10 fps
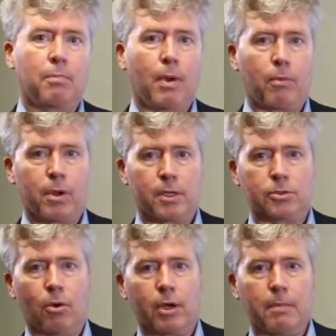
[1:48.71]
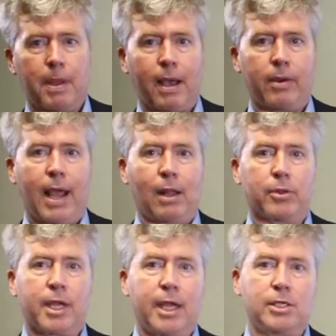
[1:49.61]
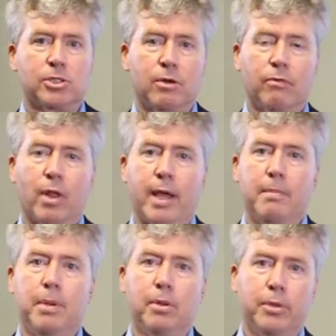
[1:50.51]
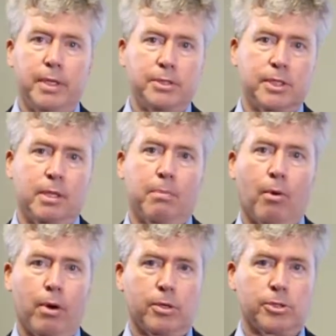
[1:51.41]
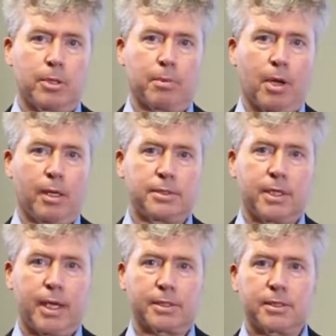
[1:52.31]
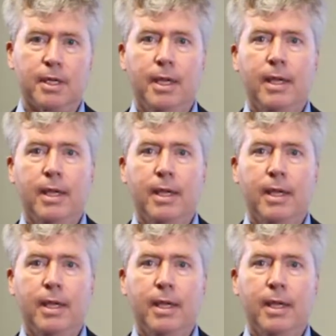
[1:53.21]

And we're going to talk about allocation of liabilities in the partnership context.